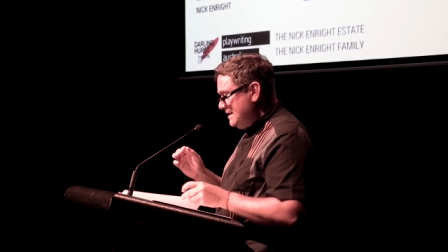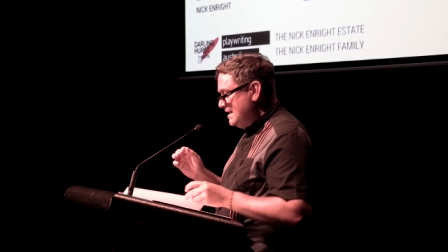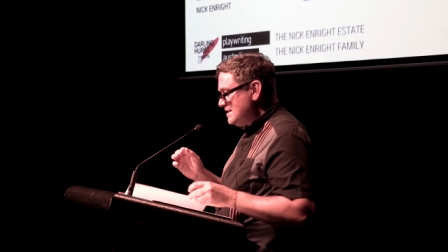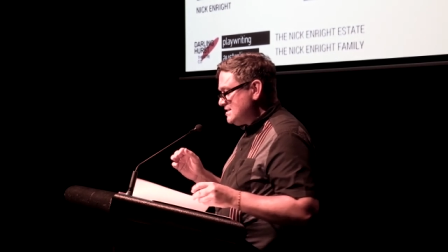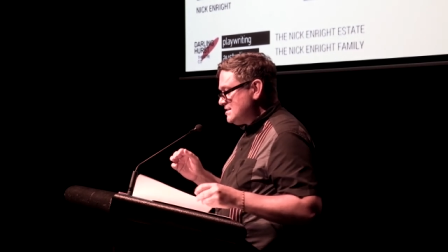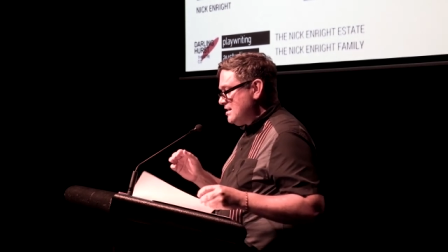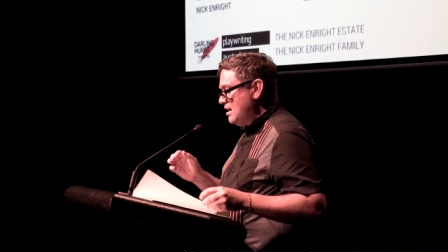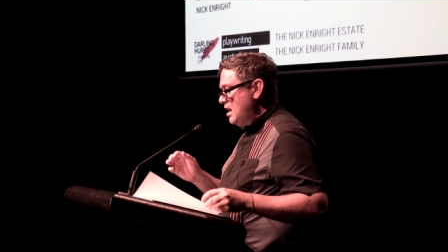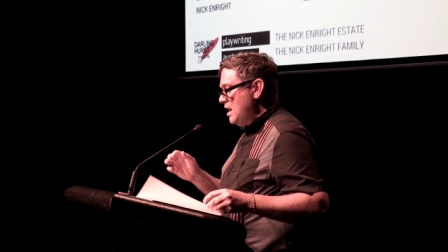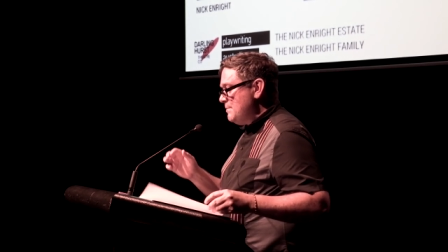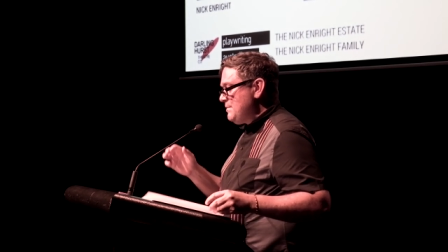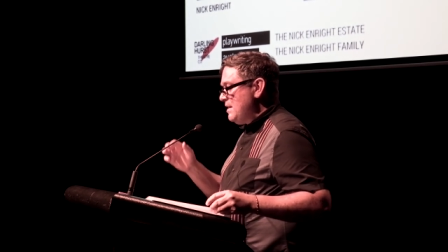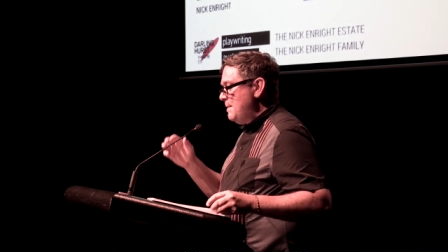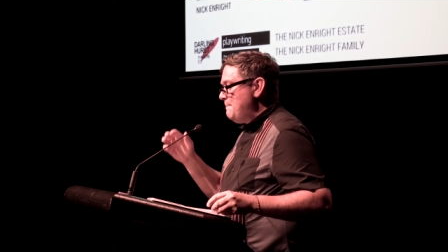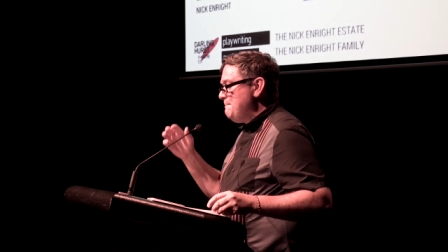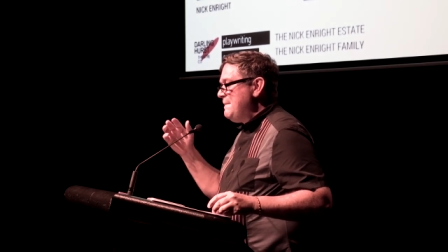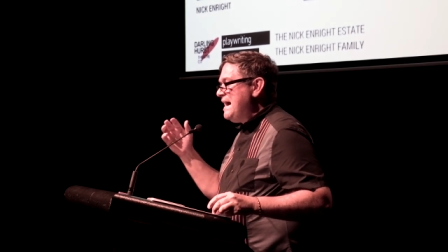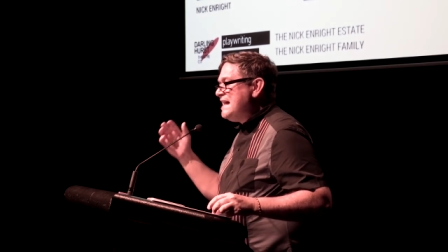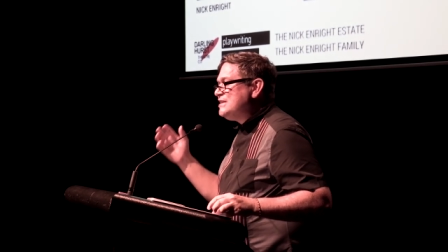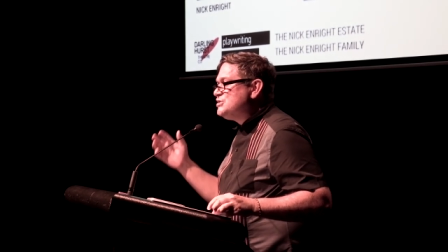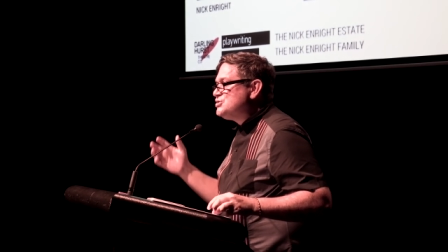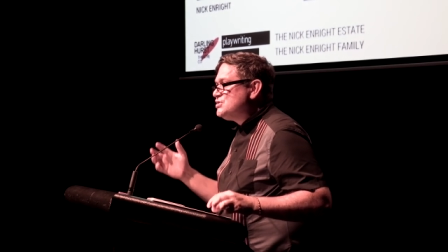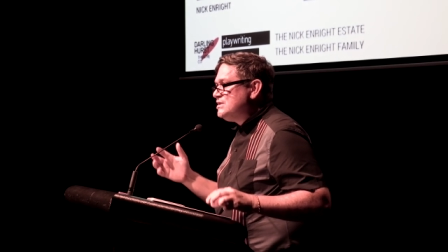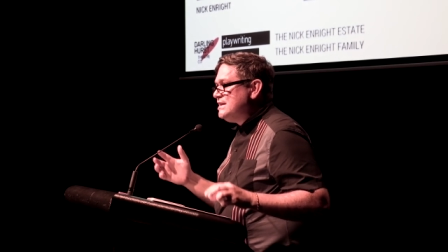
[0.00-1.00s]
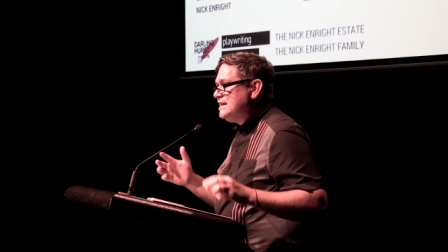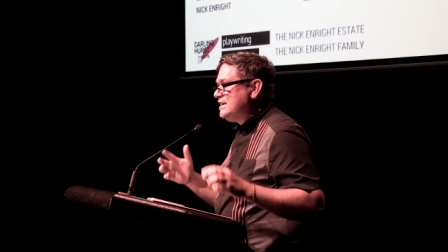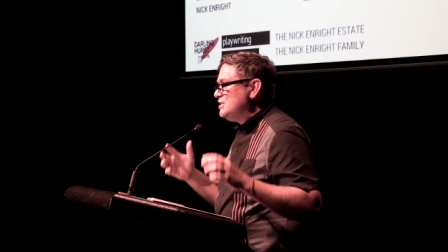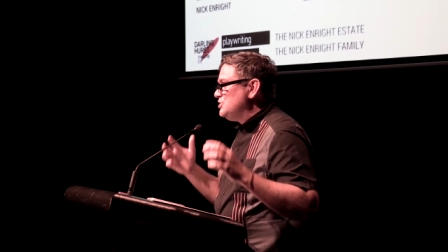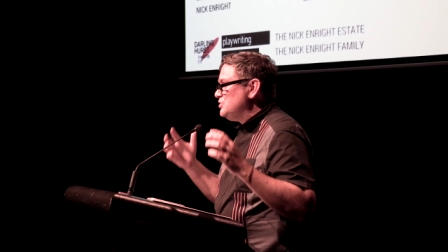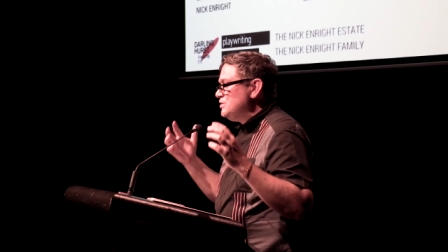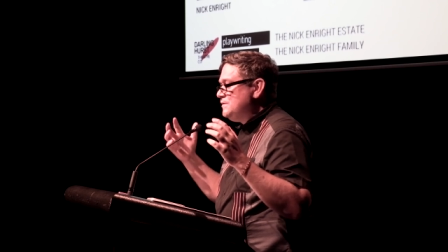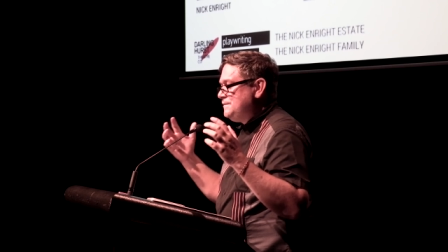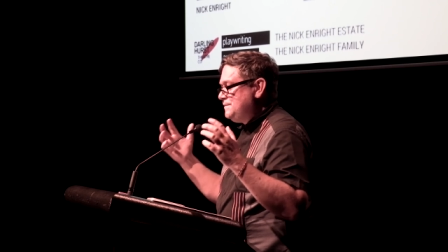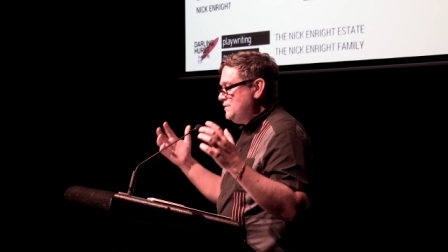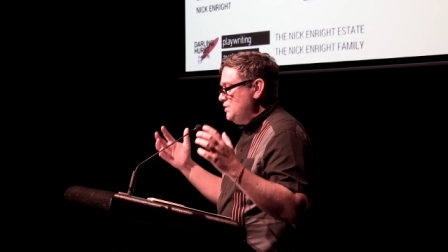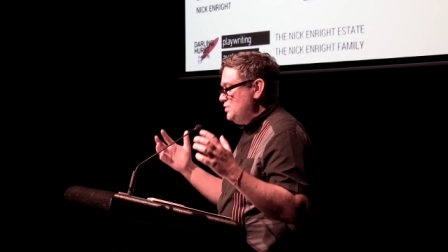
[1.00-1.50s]
their time imagining
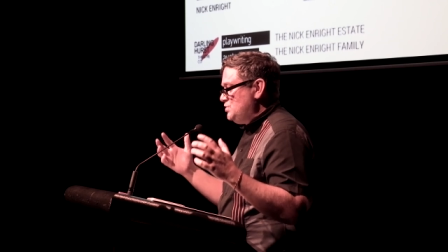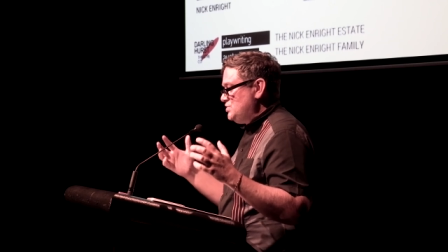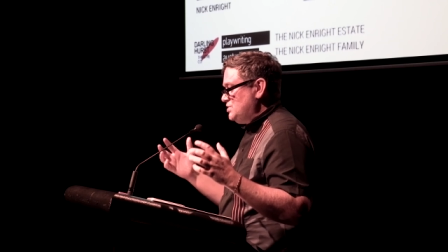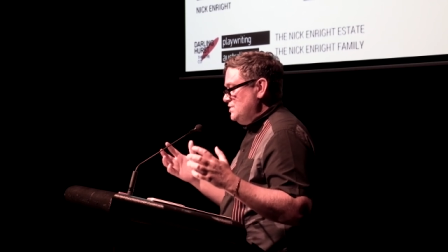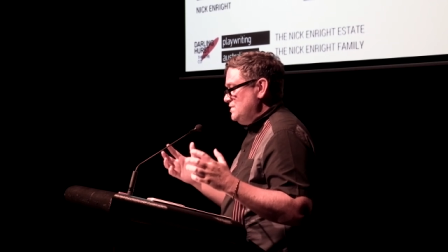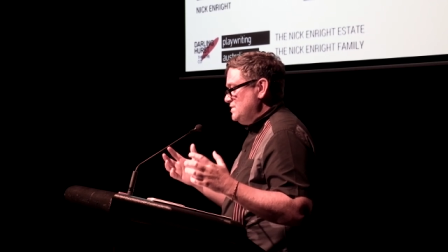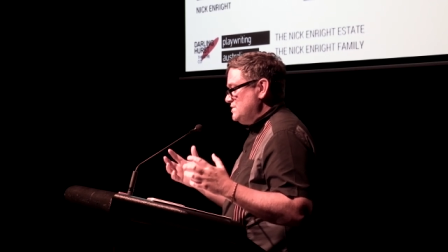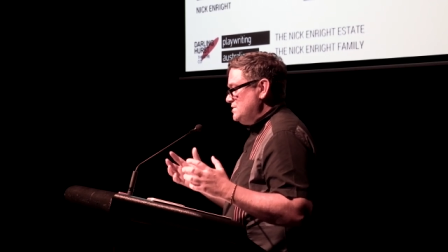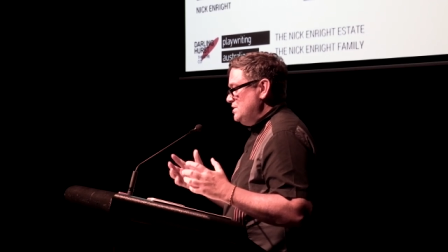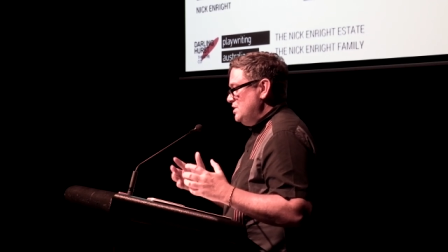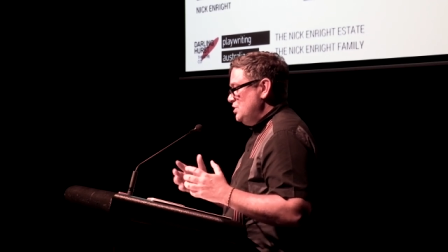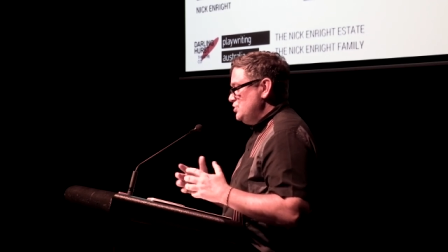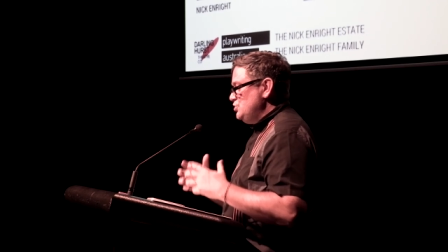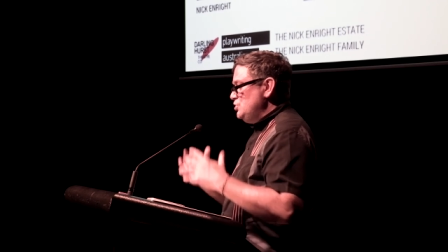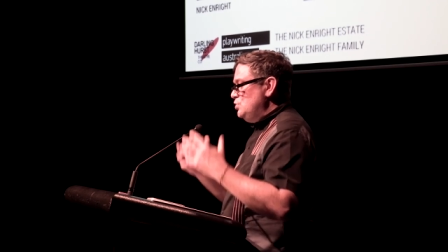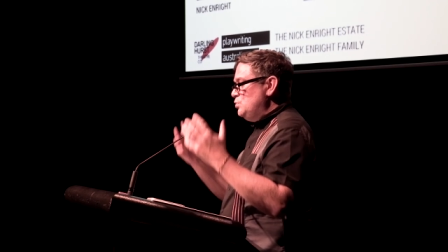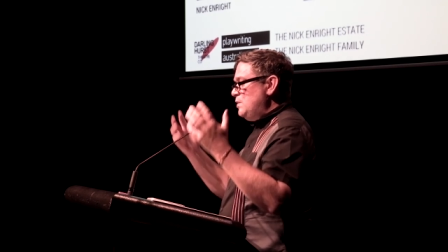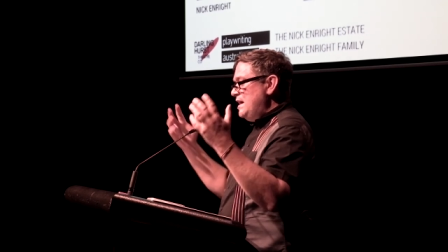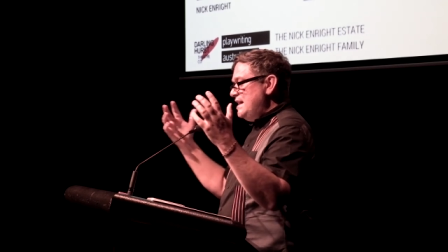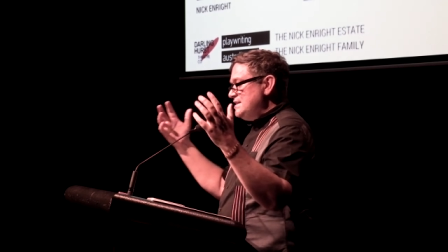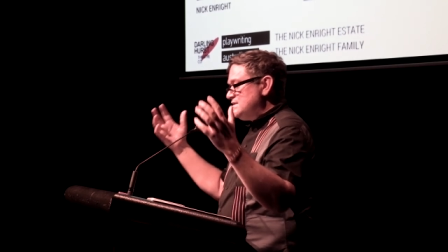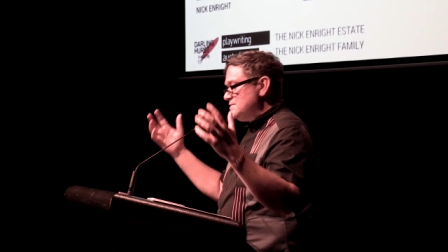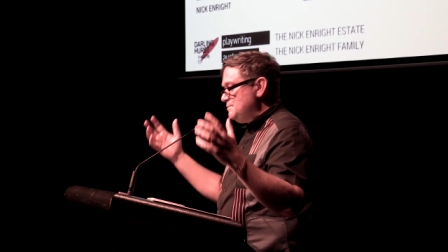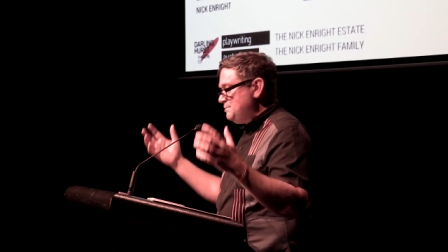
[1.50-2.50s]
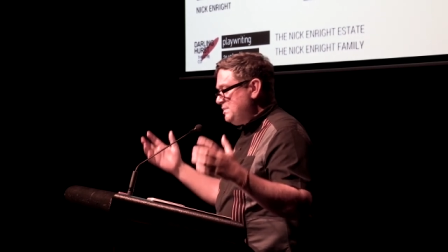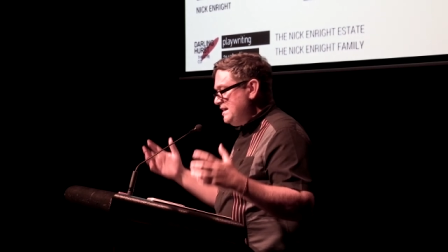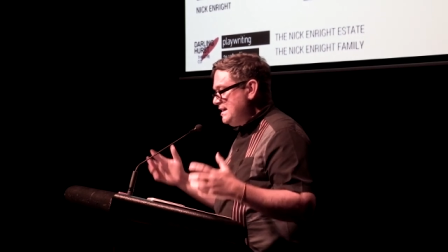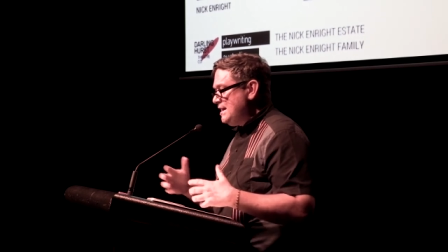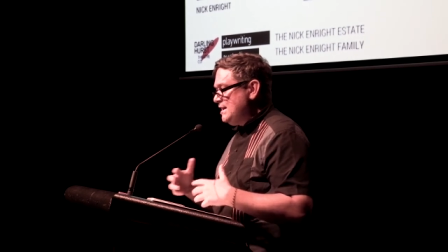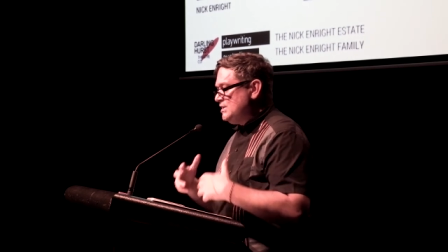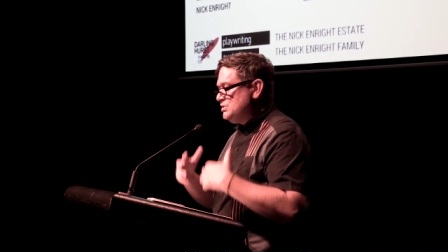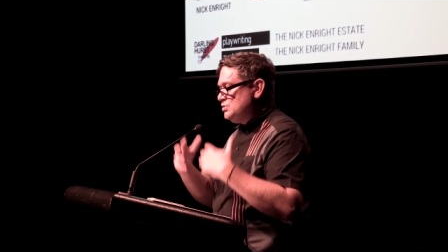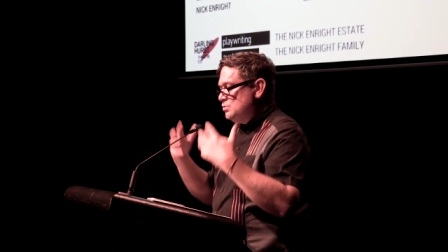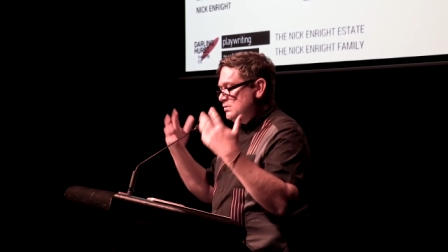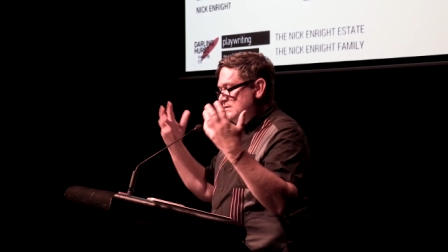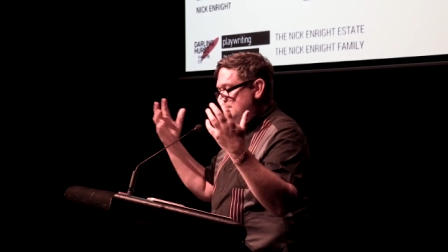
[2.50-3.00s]
new futures, new ways of
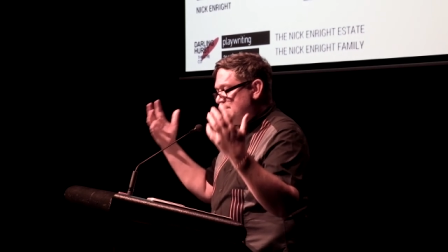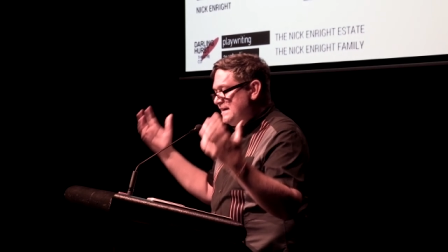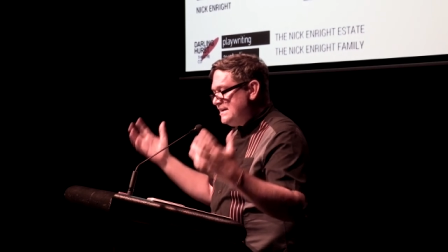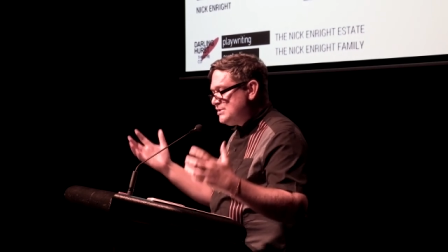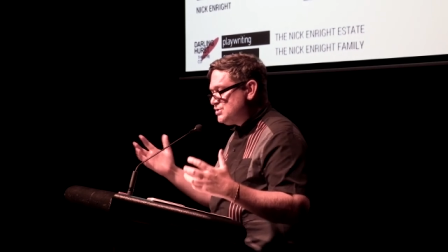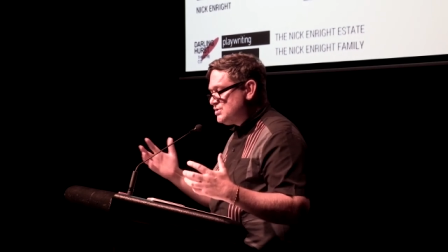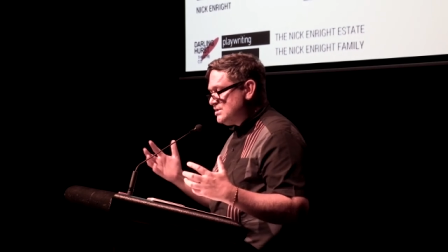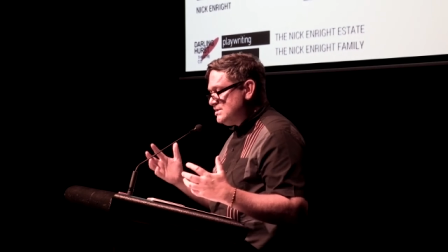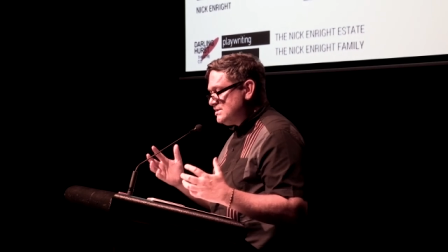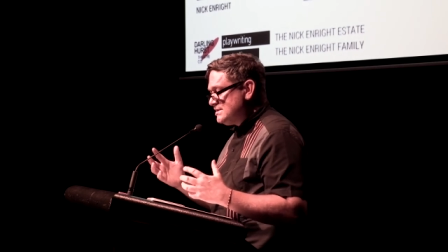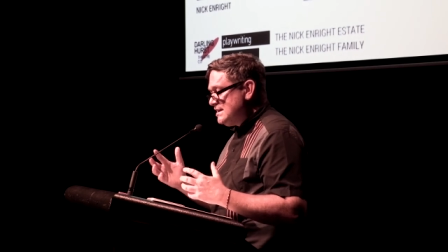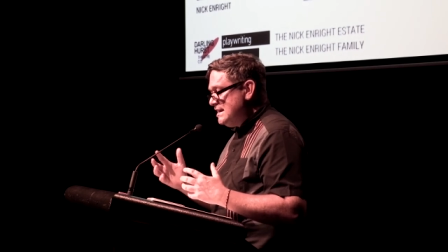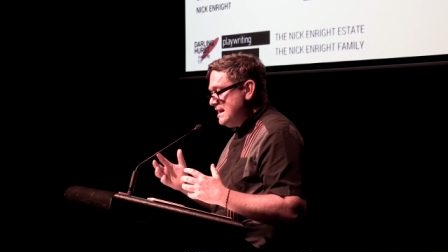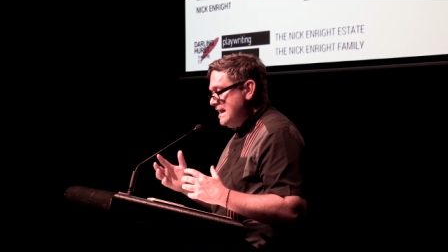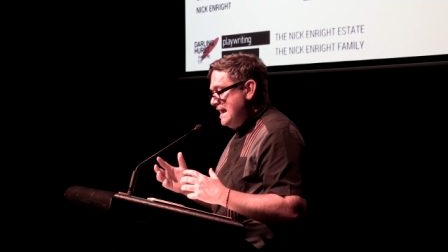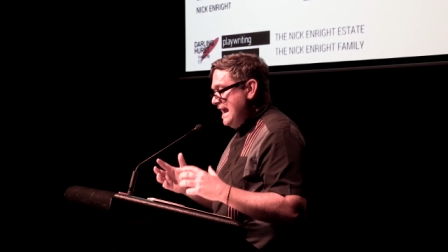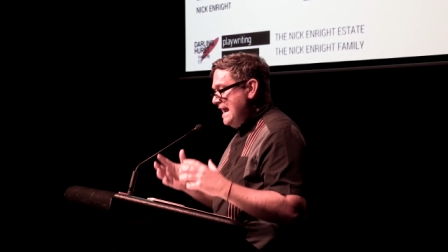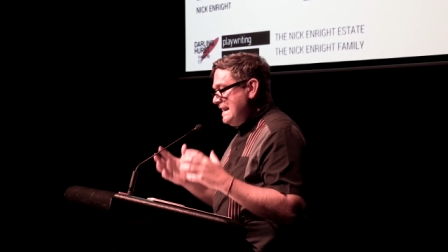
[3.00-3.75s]
being, new inventions,